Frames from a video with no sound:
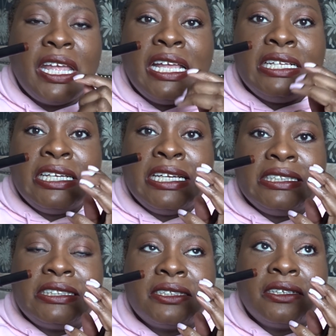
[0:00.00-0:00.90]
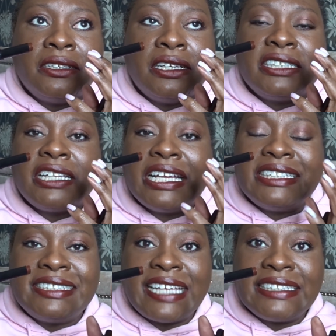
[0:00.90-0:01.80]
it's like a
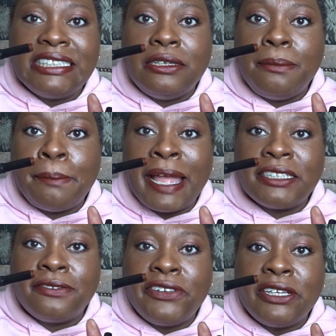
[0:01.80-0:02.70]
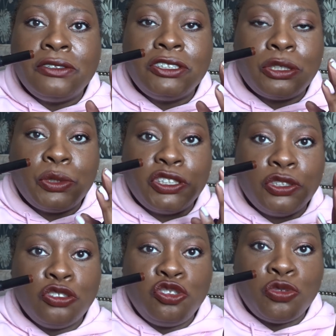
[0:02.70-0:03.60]
satin matte feel, so it's
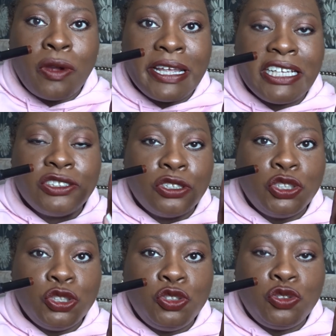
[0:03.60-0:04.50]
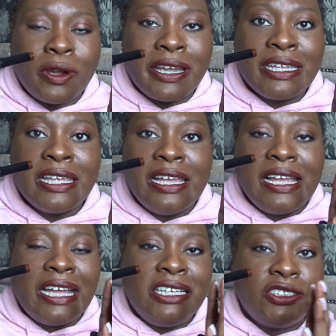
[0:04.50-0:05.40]
not dry, it's not too drying,
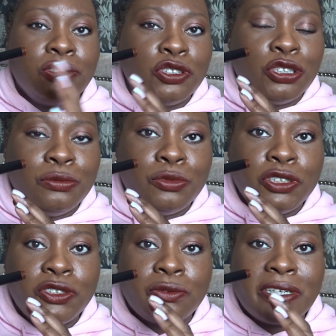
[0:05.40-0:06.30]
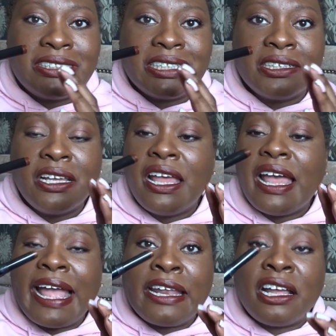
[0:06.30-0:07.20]
and it's not too moisturising.
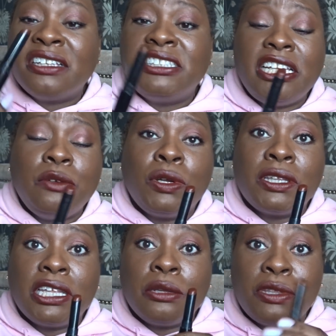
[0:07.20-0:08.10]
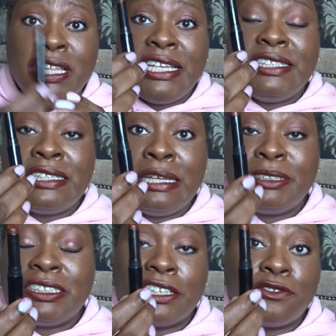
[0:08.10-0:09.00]
And I can tell you one thing, these
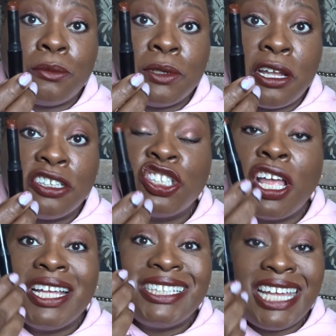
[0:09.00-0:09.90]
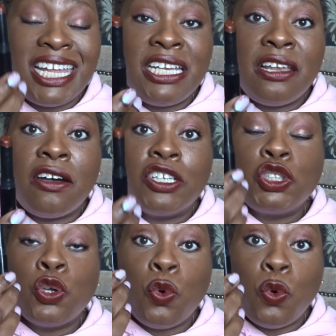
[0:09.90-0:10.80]
lipsticks from Lush, they
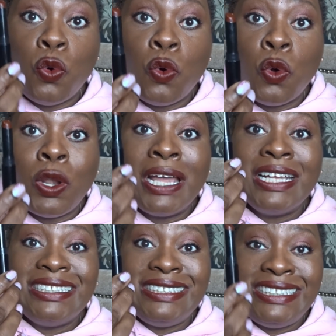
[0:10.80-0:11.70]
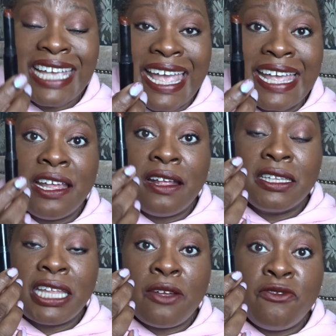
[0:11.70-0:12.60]
last all day.
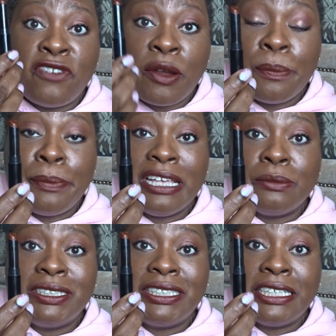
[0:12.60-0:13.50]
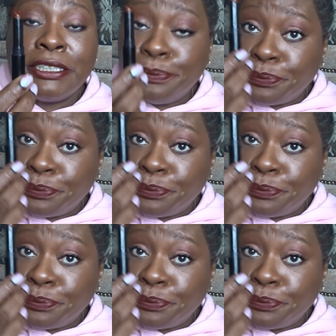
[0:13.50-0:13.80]
They're very pigmented,